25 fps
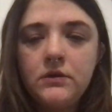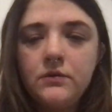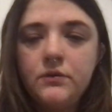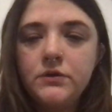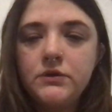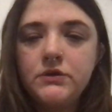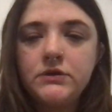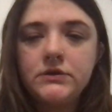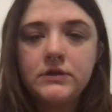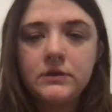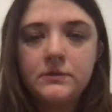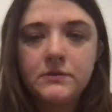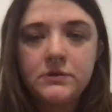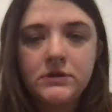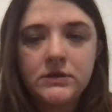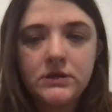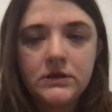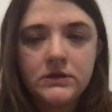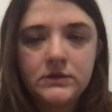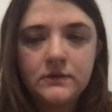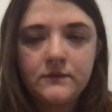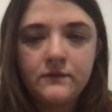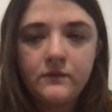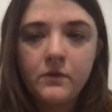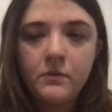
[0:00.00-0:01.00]
which is
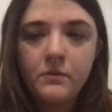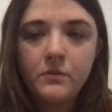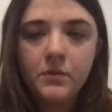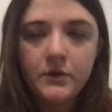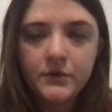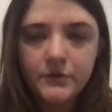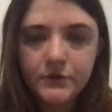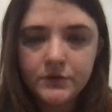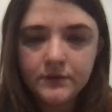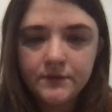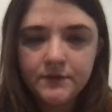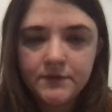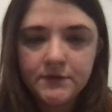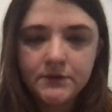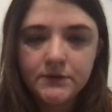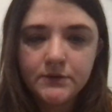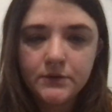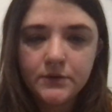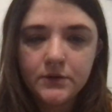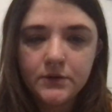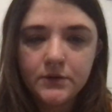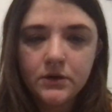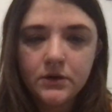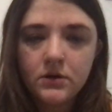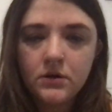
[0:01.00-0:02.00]
obsessive compulsive
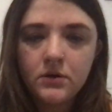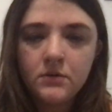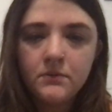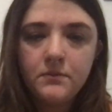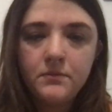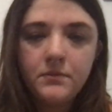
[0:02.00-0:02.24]
disorder,